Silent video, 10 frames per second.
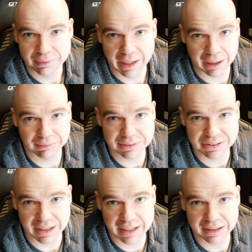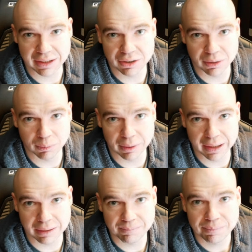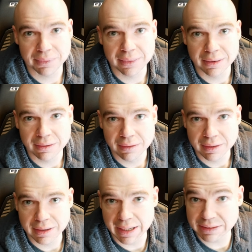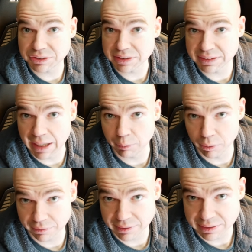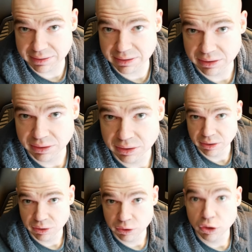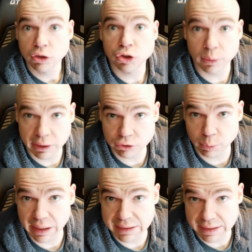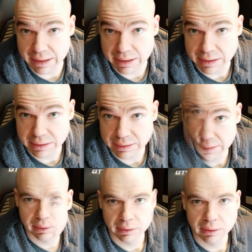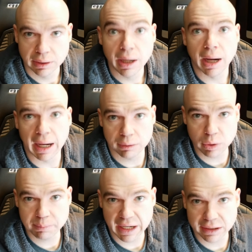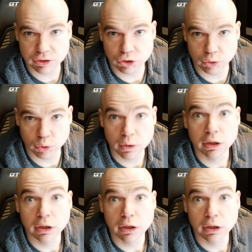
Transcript: I was like, you know what? It's just not worth it. So here's what I did I went back to